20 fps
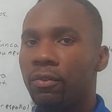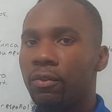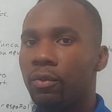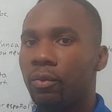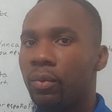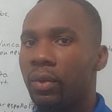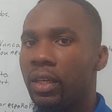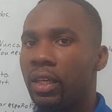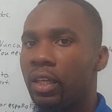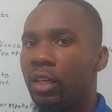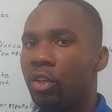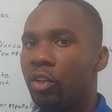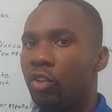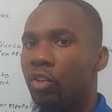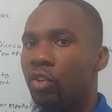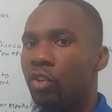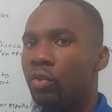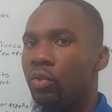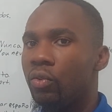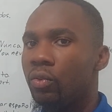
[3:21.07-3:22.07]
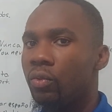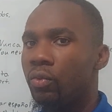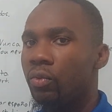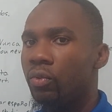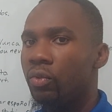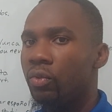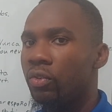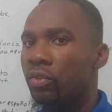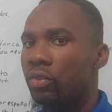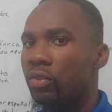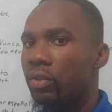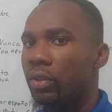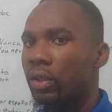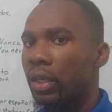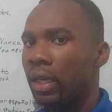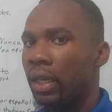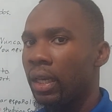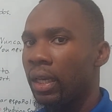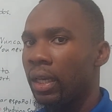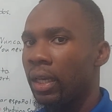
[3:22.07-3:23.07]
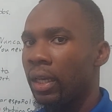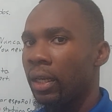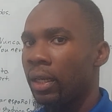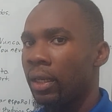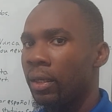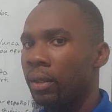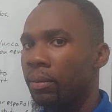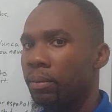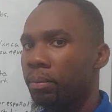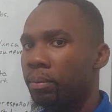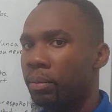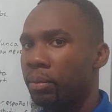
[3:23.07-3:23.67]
we use a